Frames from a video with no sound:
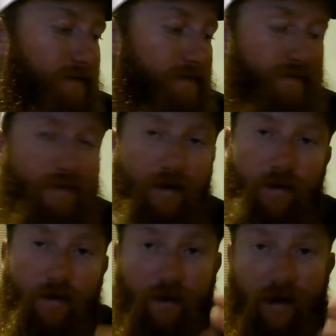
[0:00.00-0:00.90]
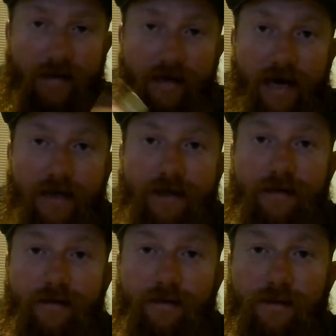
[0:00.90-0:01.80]
So crazy action
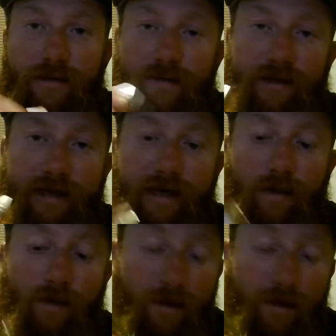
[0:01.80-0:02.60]
lures really help.